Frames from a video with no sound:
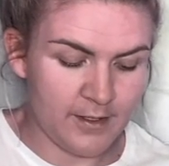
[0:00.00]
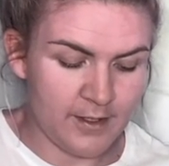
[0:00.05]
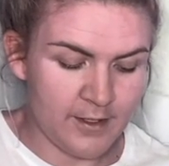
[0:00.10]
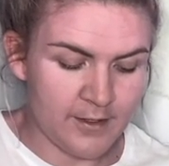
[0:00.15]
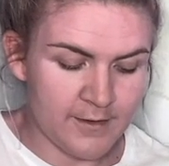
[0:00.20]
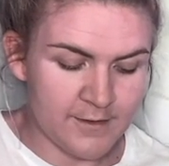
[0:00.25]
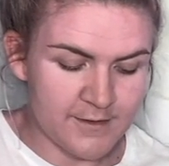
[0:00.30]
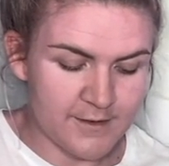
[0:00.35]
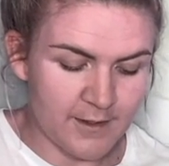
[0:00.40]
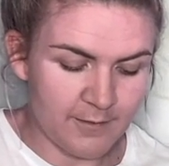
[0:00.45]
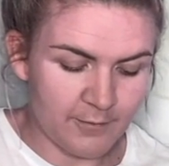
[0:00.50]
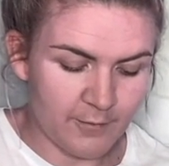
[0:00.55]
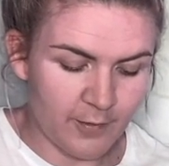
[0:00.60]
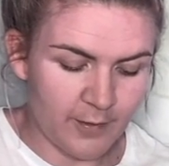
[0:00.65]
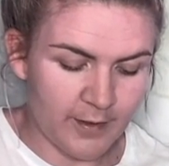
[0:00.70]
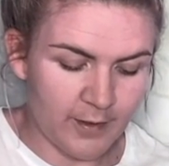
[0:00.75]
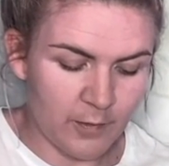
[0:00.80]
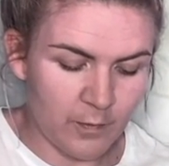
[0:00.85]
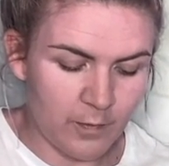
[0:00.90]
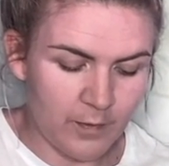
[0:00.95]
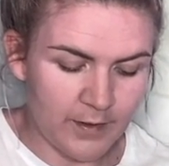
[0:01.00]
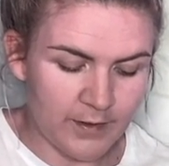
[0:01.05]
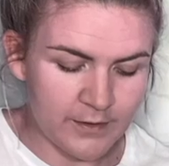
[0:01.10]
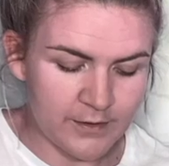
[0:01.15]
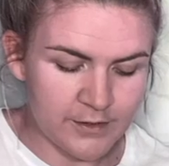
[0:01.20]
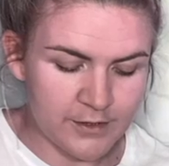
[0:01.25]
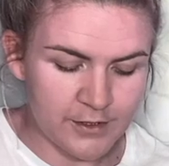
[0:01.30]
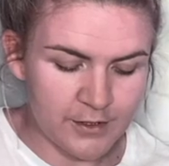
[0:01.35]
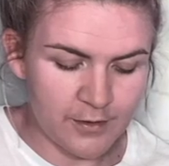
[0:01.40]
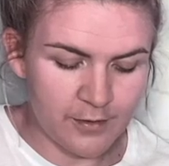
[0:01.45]
So I'm going 1,
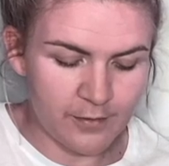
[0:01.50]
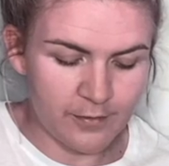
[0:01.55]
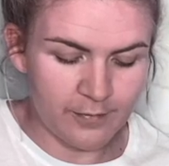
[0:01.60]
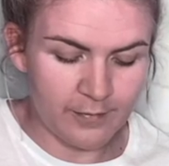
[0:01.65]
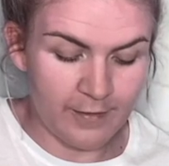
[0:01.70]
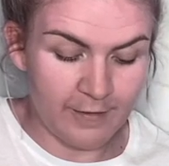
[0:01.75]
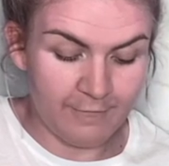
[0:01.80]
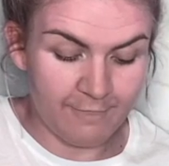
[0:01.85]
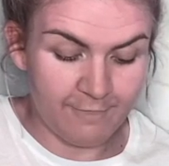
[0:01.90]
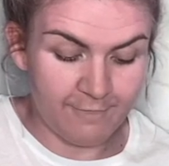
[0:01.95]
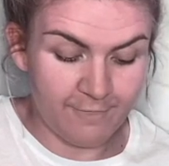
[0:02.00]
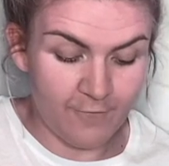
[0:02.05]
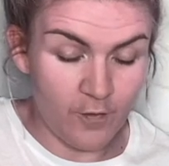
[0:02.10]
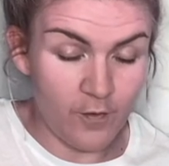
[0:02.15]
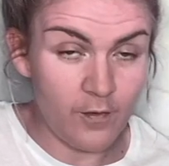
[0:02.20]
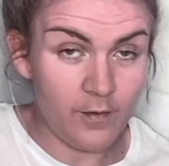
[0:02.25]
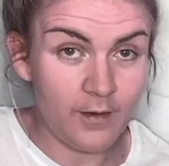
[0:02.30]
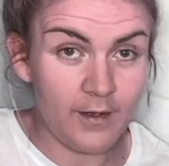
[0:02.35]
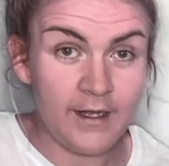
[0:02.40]
2, 3, 4,